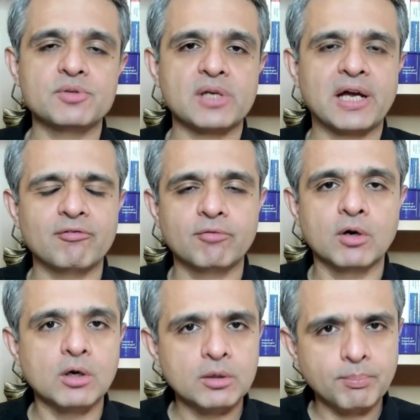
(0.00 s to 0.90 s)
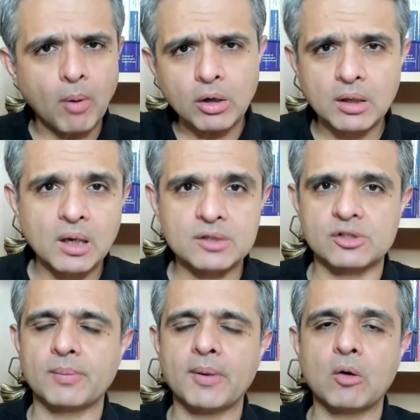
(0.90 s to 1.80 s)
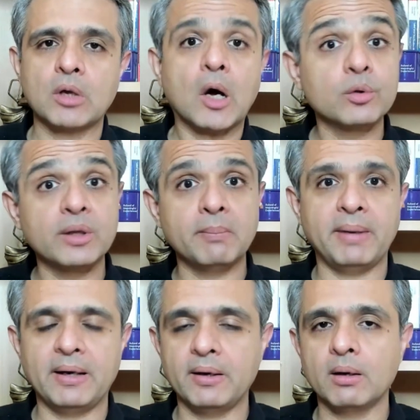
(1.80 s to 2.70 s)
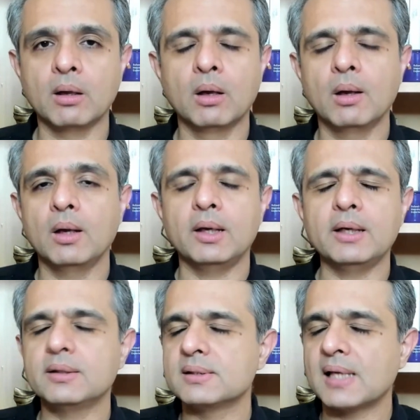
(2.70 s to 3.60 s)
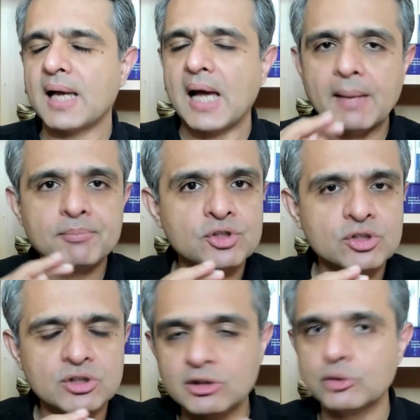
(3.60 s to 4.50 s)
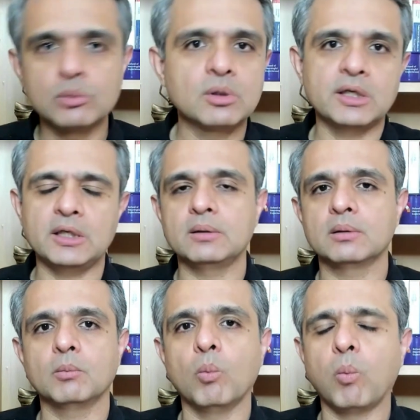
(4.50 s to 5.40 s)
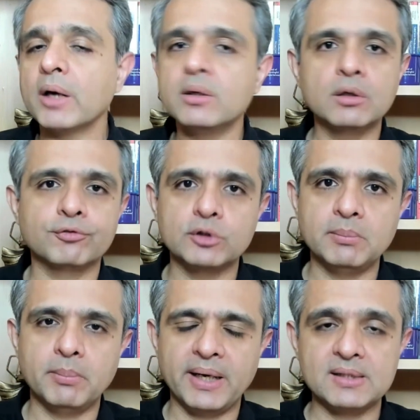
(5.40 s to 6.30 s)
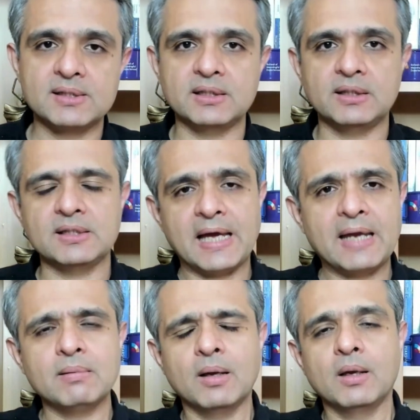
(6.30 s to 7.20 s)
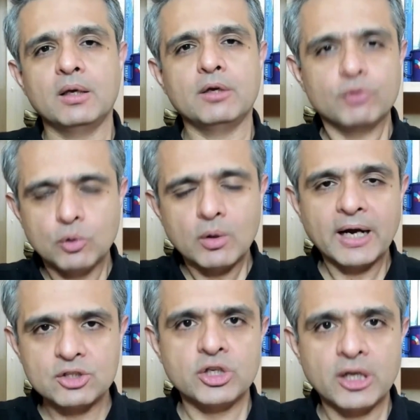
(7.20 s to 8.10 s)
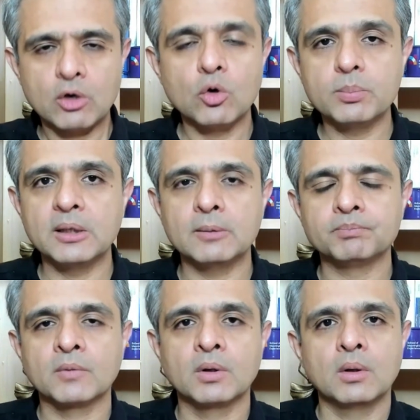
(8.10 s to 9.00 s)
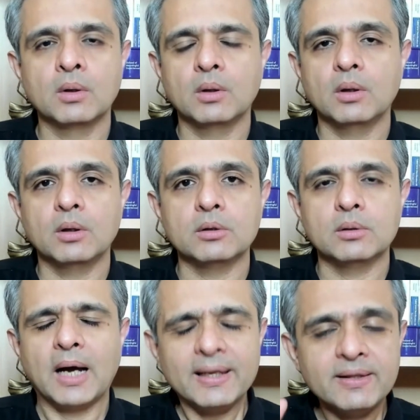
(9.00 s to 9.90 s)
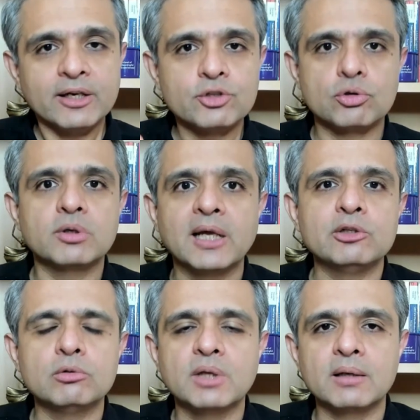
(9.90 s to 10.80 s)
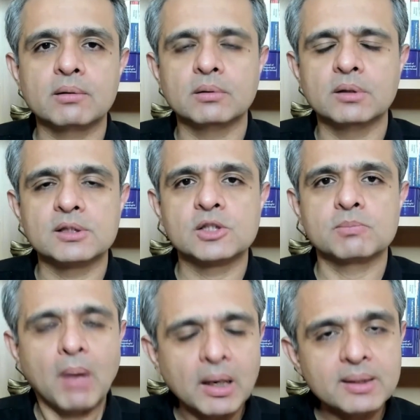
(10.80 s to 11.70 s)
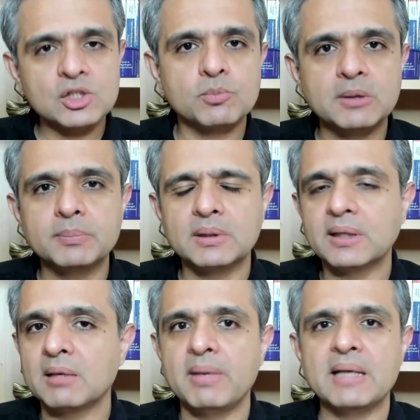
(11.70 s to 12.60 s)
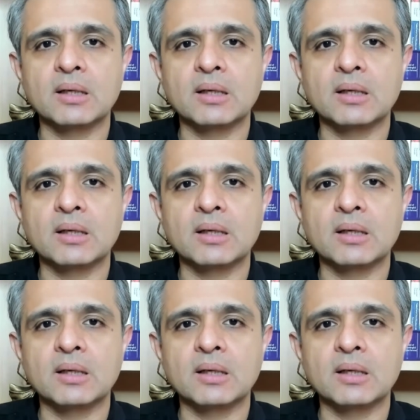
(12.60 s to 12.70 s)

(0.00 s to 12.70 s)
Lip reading: I've heard podcasts about how they made it. It is absolutely wonderfully made series. And if you look at Chernobyl, I think it should tell you that the smartest people can make the